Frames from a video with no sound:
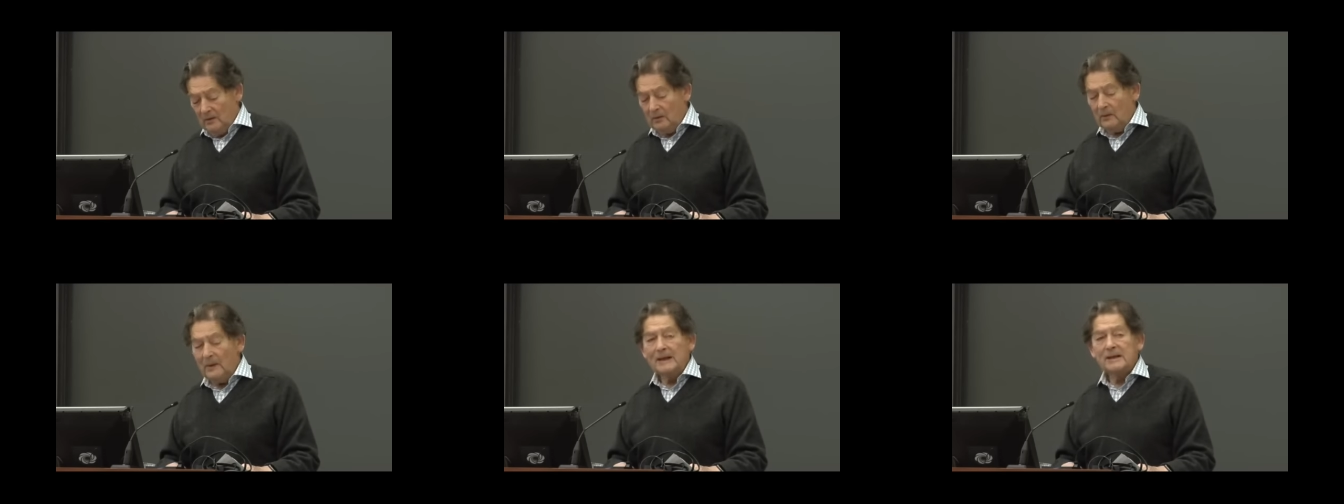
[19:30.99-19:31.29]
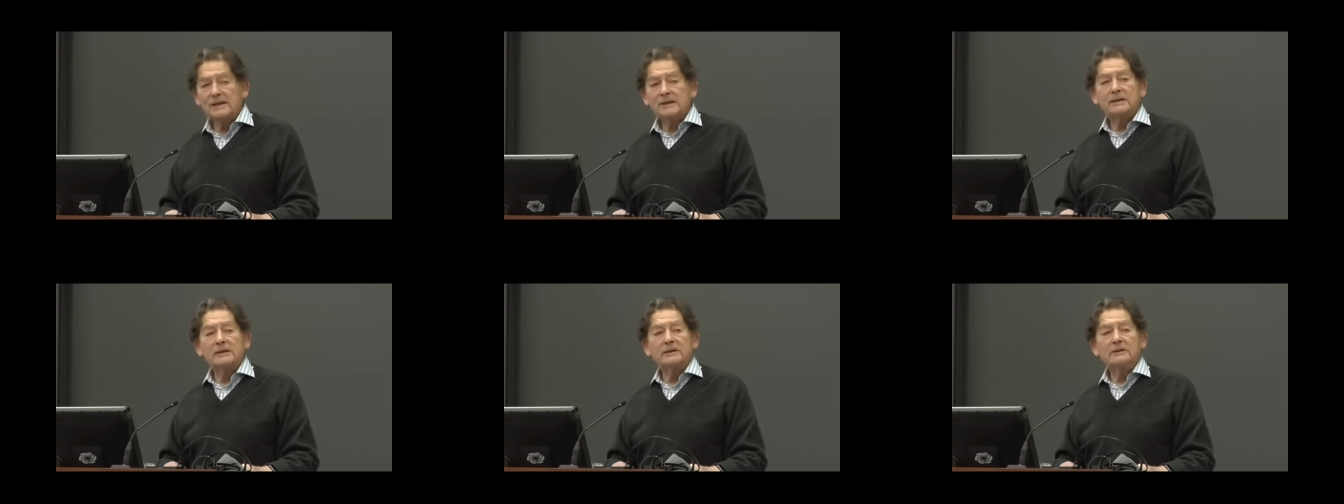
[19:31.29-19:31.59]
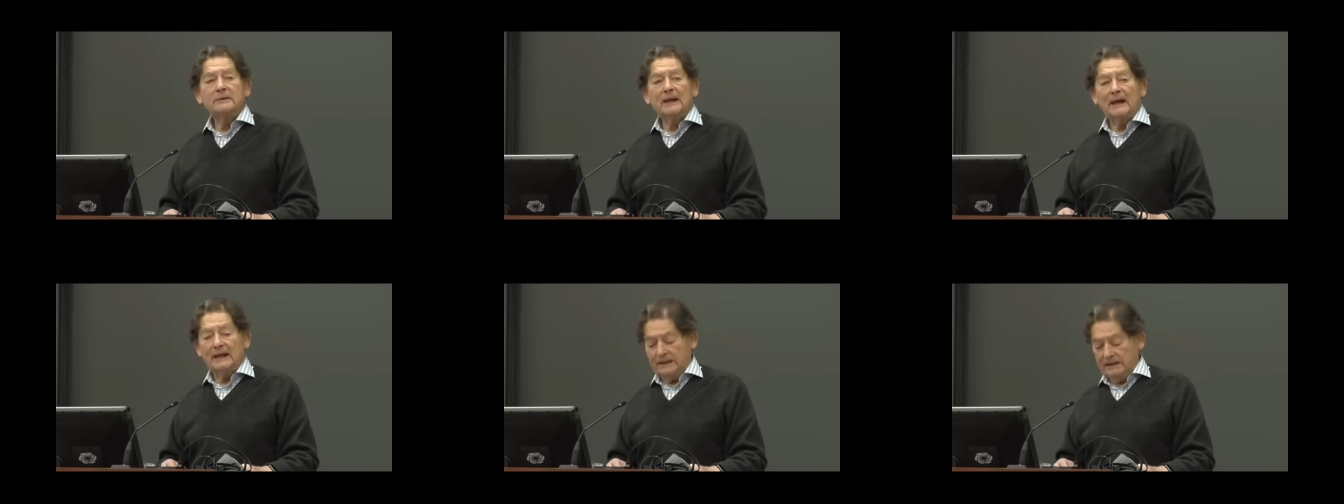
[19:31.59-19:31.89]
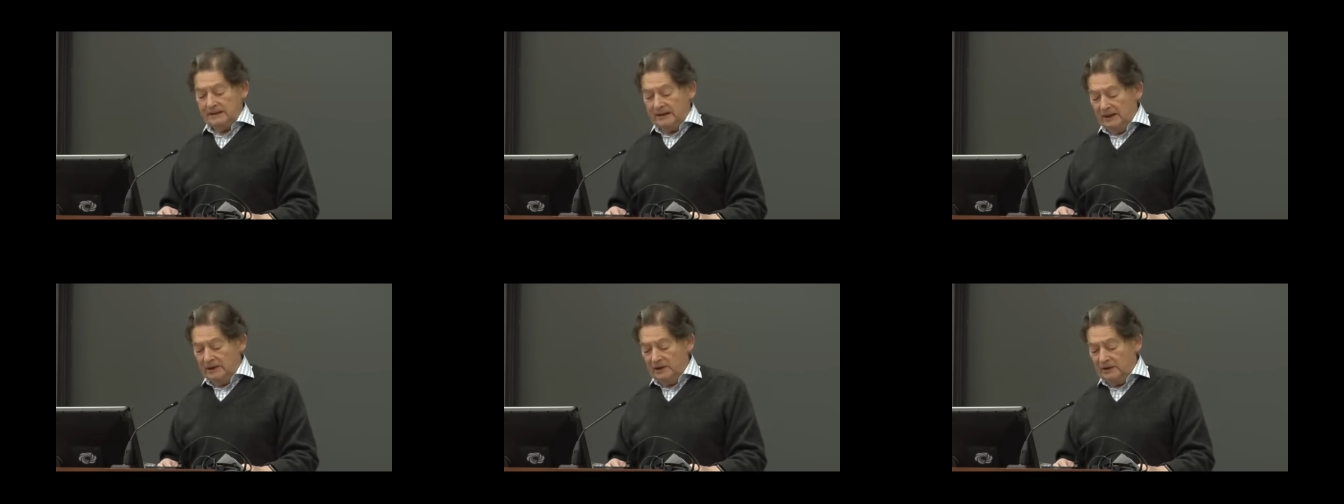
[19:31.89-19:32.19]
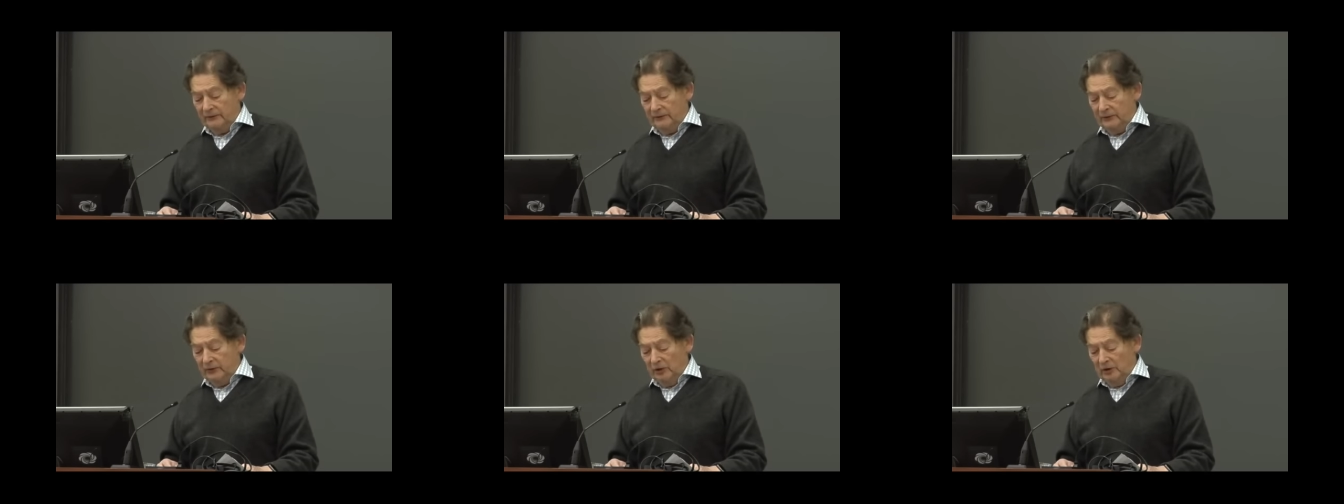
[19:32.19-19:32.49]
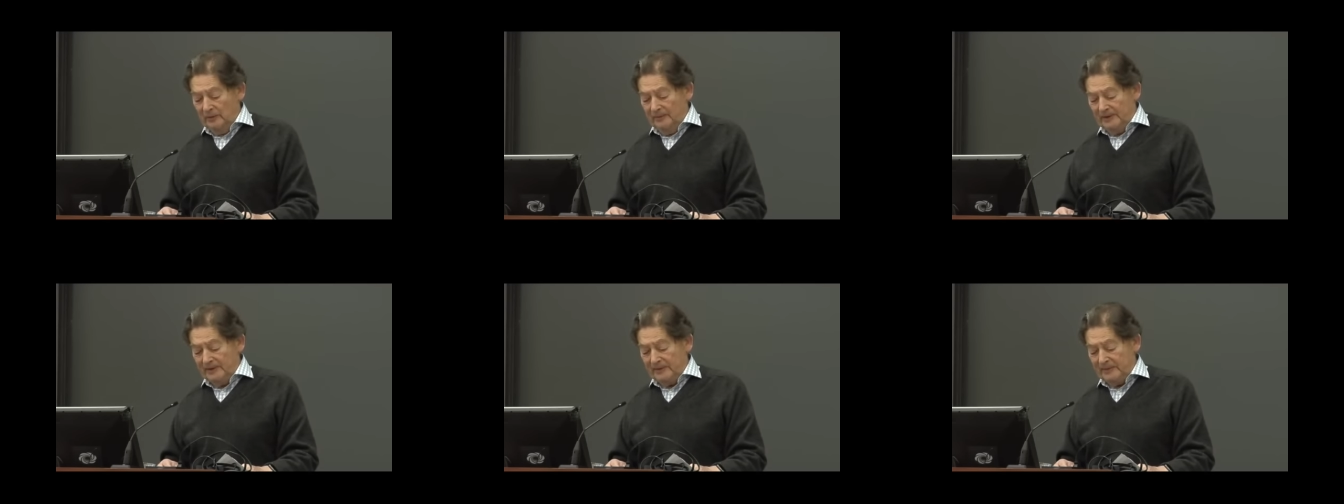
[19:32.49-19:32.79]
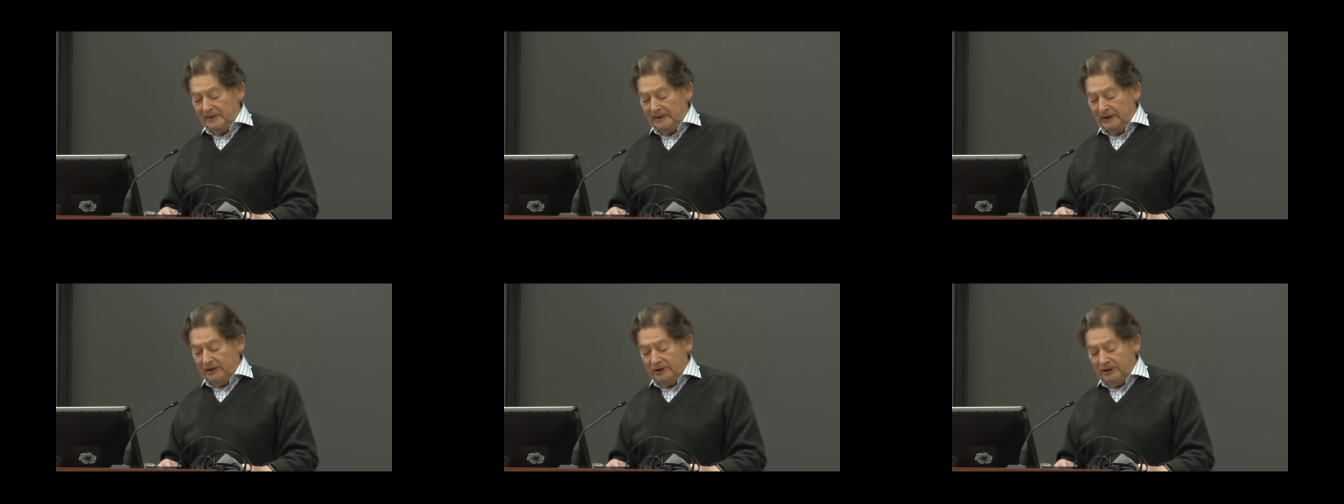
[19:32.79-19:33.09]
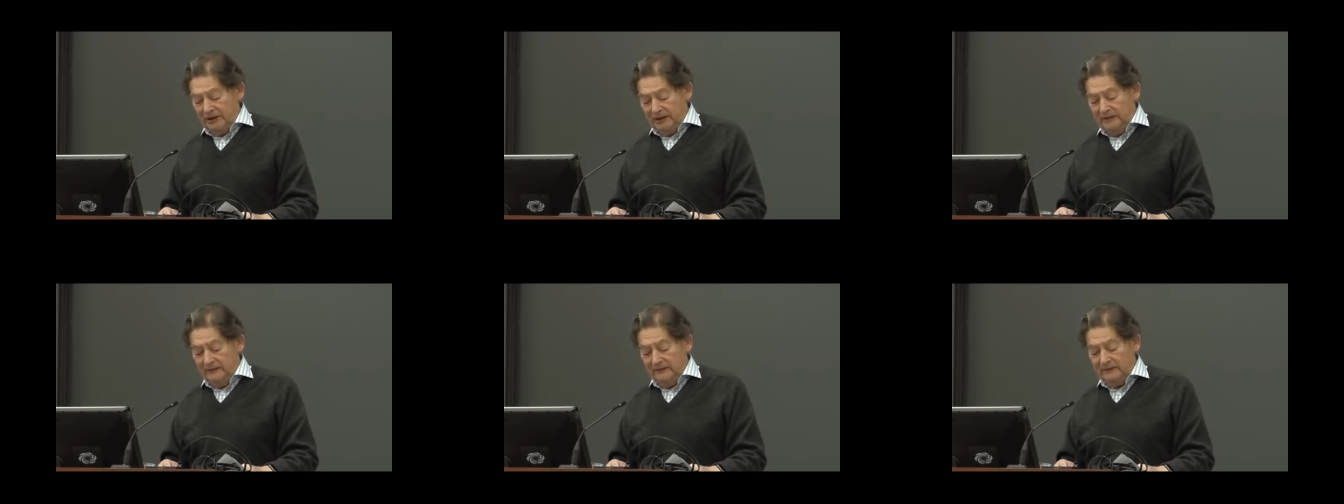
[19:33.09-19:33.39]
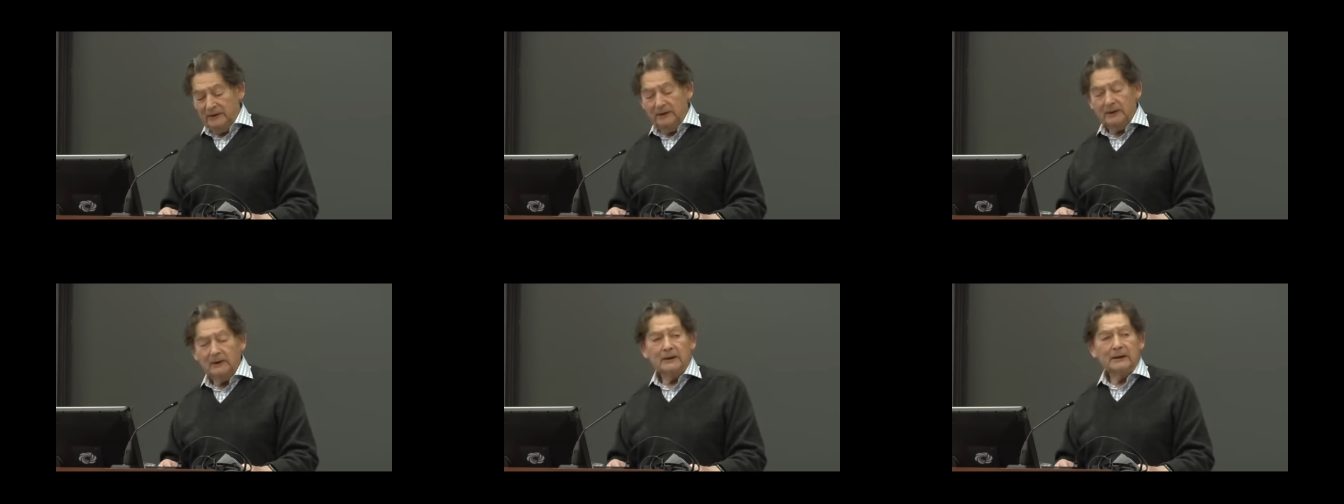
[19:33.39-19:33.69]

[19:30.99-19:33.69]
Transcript: Once the United States of Europe has been achieved,